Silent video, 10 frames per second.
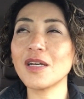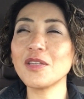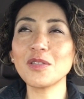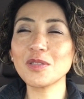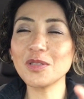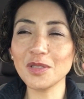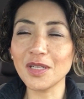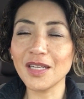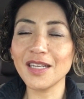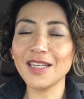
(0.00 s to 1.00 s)

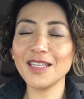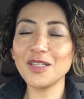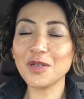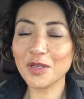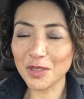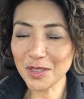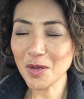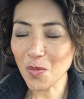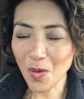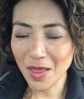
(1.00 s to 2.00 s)
You're good
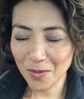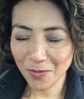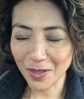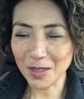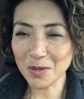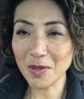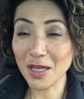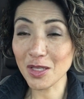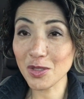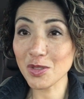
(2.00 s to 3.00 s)
at one field,
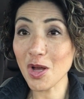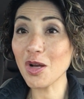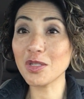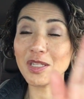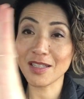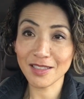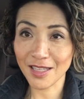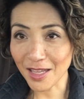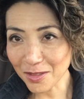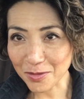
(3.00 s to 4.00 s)
but you're not good at
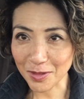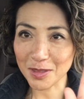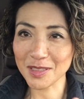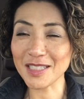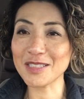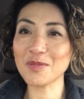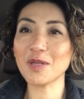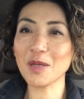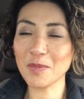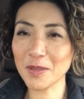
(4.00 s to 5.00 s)
the other fields. That's
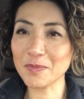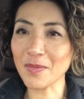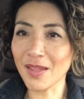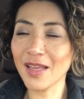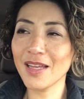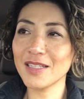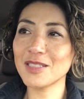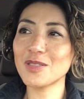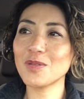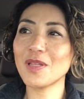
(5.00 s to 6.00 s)
what I mean.
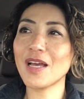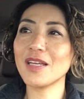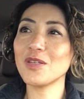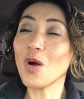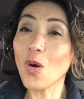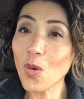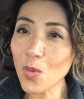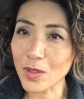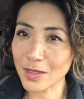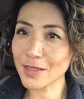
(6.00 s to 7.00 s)
So that you
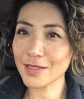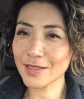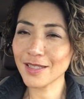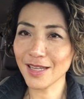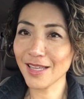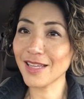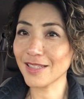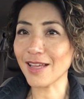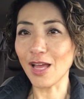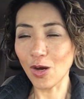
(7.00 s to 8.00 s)
always
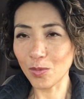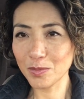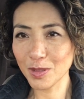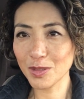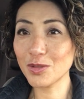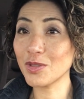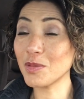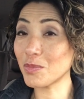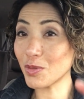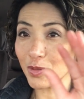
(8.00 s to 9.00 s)
get the help to
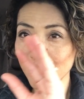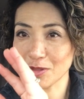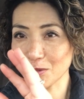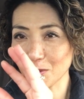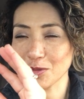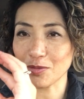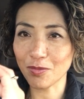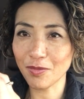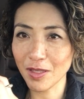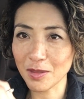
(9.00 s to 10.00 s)
improve the certain
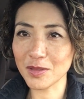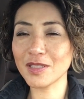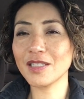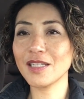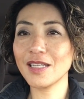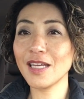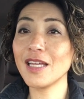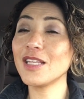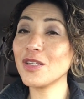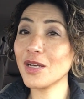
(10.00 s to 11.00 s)
field.
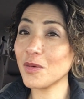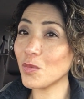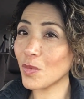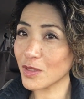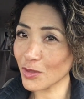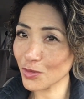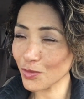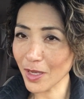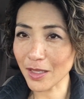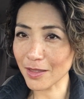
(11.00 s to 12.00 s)
And you have one
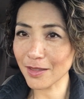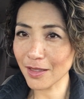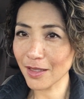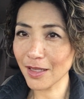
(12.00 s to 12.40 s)
strength.